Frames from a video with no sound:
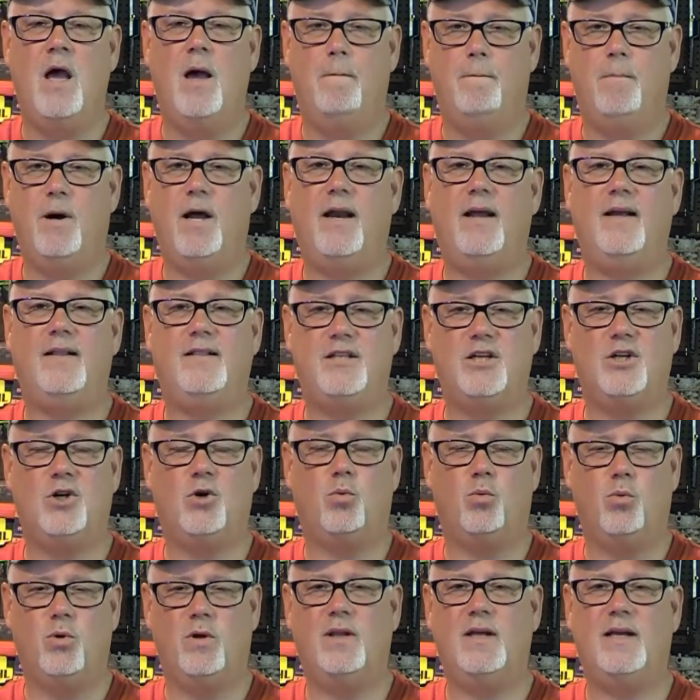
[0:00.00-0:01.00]
But it did a
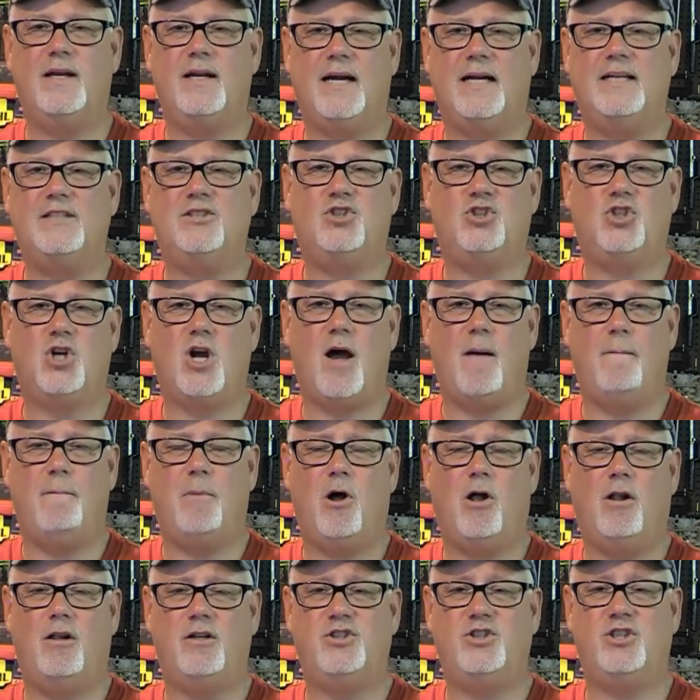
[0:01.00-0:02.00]
really nice job
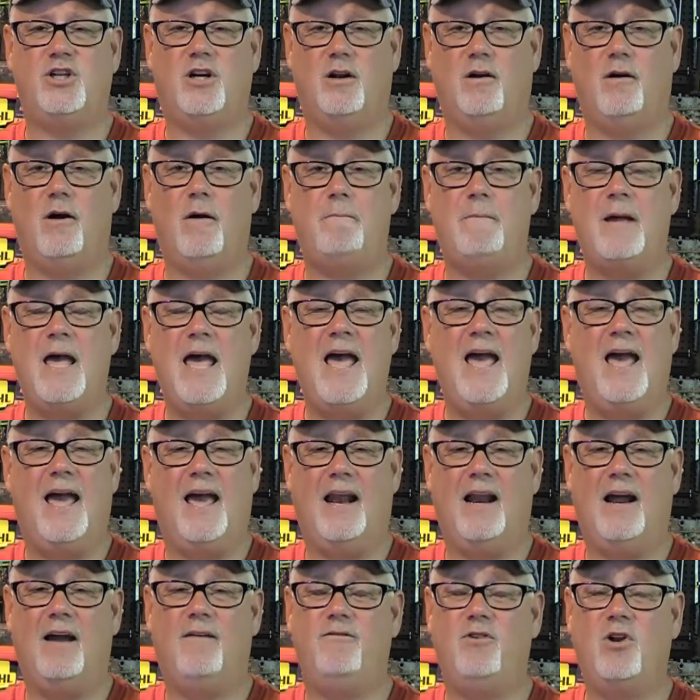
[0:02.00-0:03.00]
polishing it up,
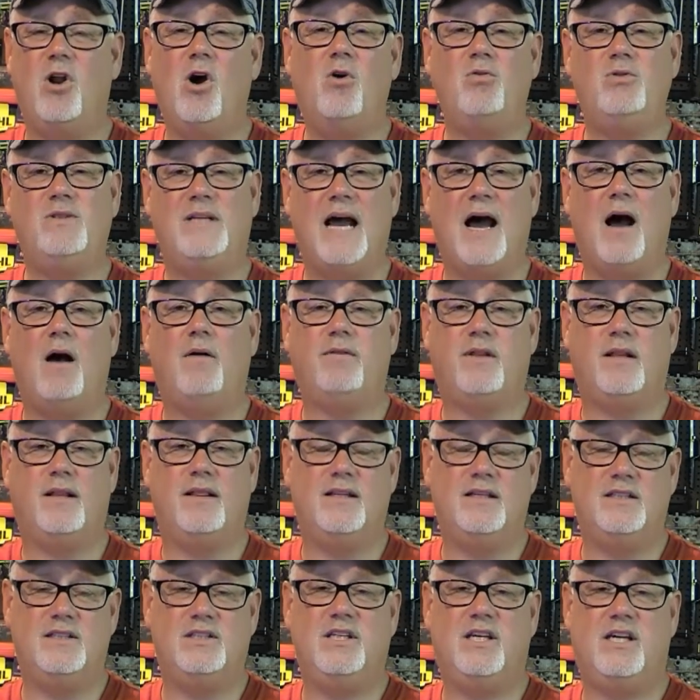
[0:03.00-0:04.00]
and I have no doubt that
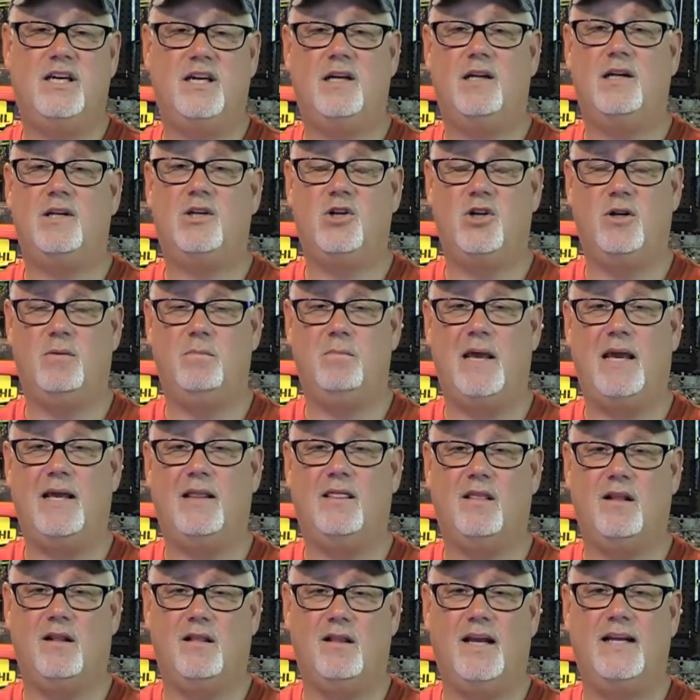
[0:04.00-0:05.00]
this kit could make
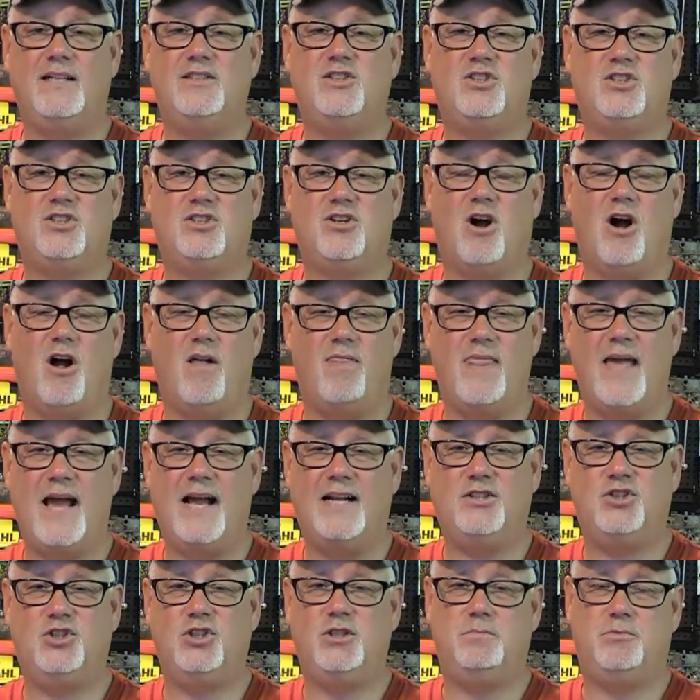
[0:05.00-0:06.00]
the lenses on
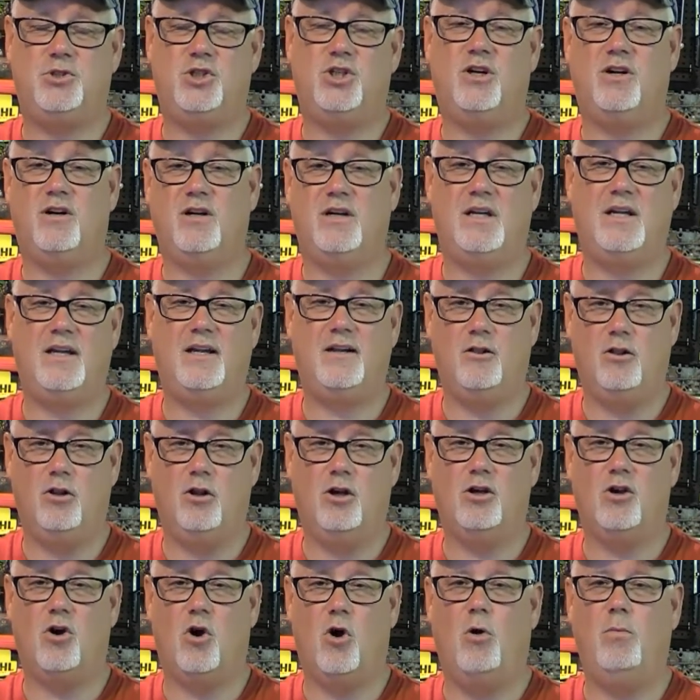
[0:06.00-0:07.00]
that Jeep Cherokee
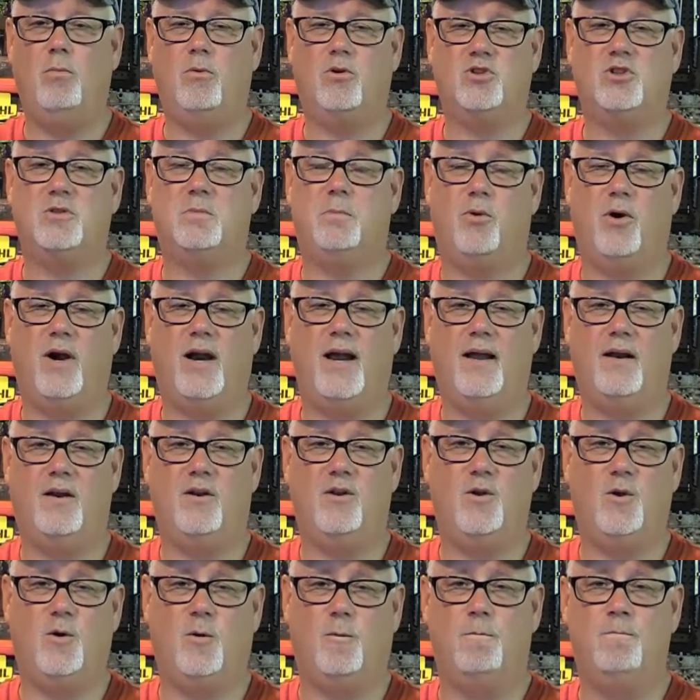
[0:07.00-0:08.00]
look almost brand
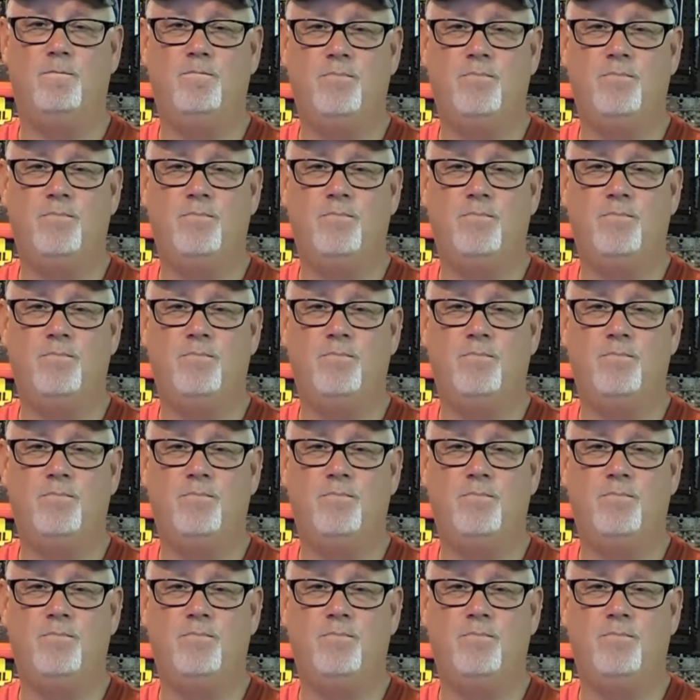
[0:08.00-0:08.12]
new.